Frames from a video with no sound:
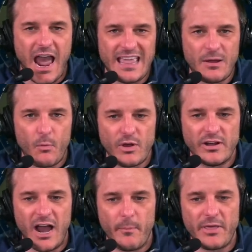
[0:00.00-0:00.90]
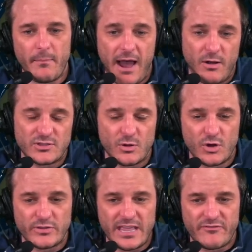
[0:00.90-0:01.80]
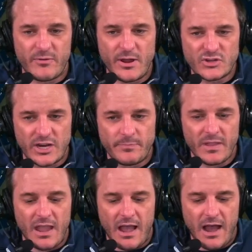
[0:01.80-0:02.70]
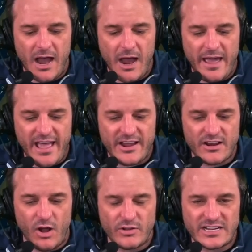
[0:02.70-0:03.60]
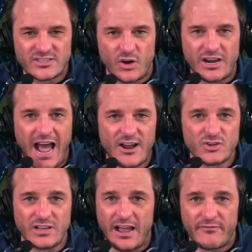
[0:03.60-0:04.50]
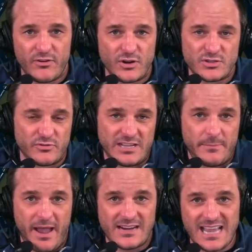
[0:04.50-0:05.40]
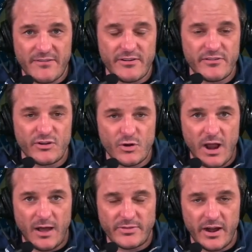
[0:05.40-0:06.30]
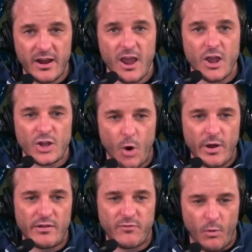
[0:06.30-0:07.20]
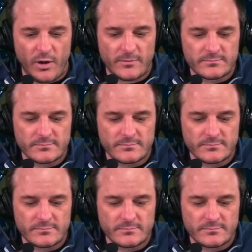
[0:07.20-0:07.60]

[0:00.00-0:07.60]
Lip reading: I think it will help them out. So good thing for Michigan. And that could all get started on July 1st. So really impacts every recruit out there going forward.